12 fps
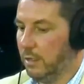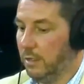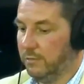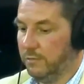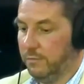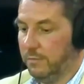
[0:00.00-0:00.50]
sold
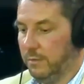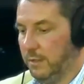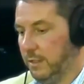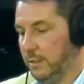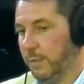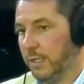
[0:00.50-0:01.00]
off
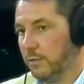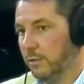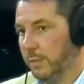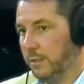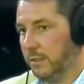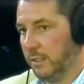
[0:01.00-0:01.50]
his
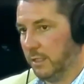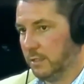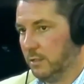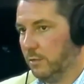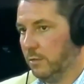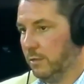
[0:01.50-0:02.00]
medical building
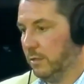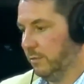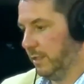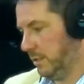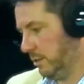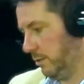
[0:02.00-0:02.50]
next
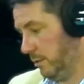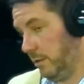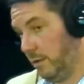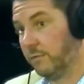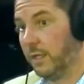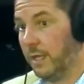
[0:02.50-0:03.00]
door. We had
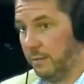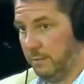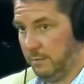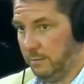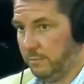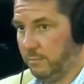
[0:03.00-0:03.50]
sold off
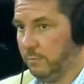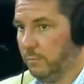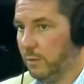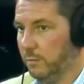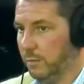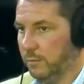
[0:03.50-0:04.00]
that,
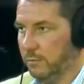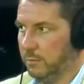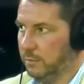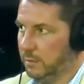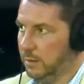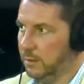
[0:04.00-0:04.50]

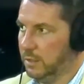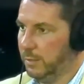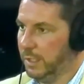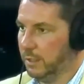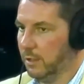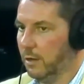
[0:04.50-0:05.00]
what
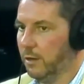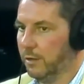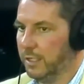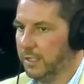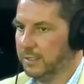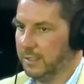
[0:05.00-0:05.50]
used to be like a
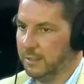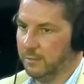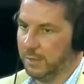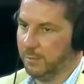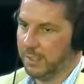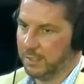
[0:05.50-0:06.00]
Hardee's,
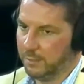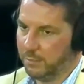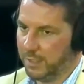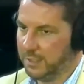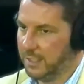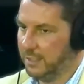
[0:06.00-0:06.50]
and then it was a
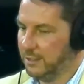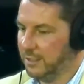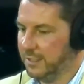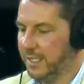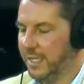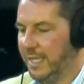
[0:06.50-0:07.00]
Mexican place.
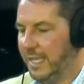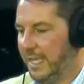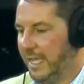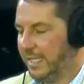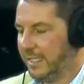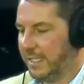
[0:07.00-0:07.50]
And
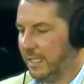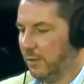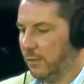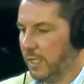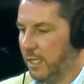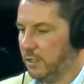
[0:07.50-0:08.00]
I think
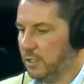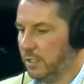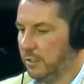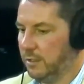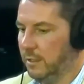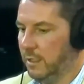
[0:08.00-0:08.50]
that
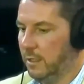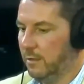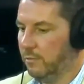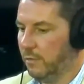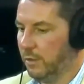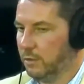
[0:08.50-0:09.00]
location
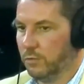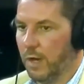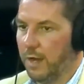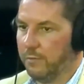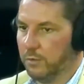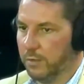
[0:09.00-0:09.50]
for
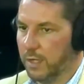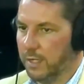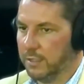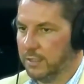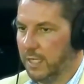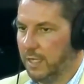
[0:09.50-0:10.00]
a
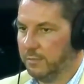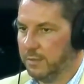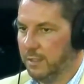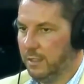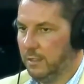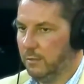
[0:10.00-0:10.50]
drive-through
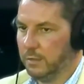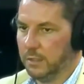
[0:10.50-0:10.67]
concept